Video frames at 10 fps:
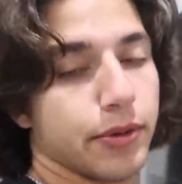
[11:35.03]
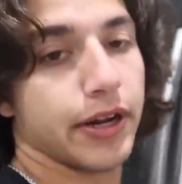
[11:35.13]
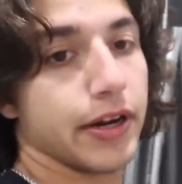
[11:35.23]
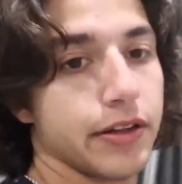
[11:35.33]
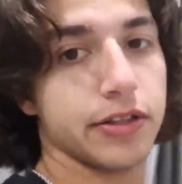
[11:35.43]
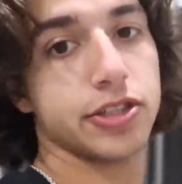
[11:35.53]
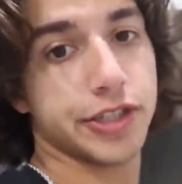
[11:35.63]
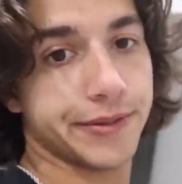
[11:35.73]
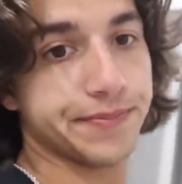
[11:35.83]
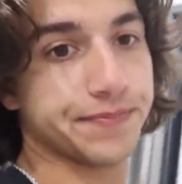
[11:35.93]
gonna head to the
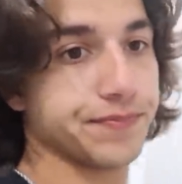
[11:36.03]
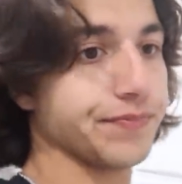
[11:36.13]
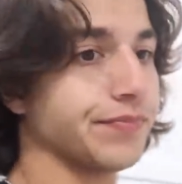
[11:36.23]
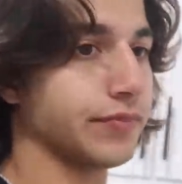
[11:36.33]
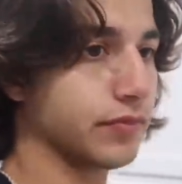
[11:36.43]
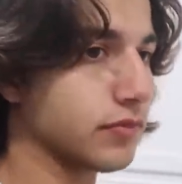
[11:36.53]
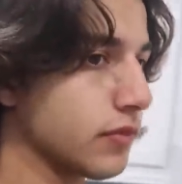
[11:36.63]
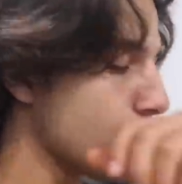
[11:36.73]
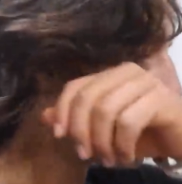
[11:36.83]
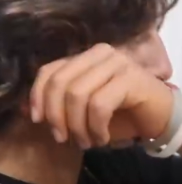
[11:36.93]
gym.
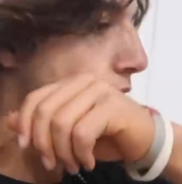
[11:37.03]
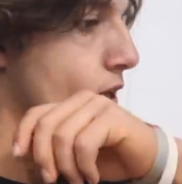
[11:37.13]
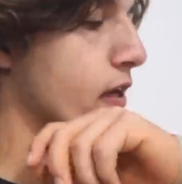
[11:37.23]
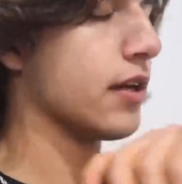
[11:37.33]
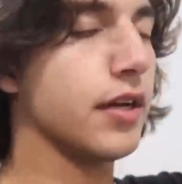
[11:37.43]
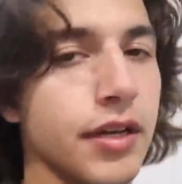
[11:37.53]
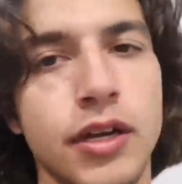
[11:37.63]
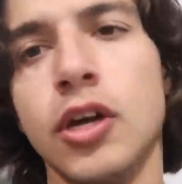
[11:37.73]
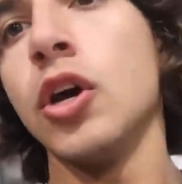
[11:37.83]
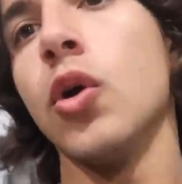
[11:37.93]
And then,
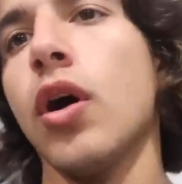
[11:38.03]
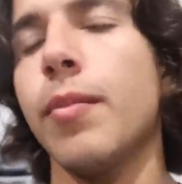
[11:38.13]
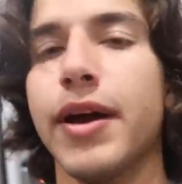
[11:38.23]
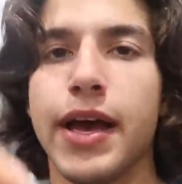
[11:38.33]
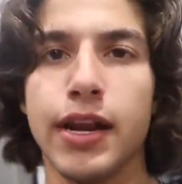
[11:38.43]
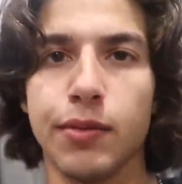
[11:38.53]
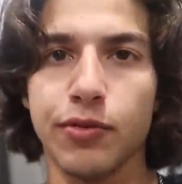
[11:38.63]
or I might edit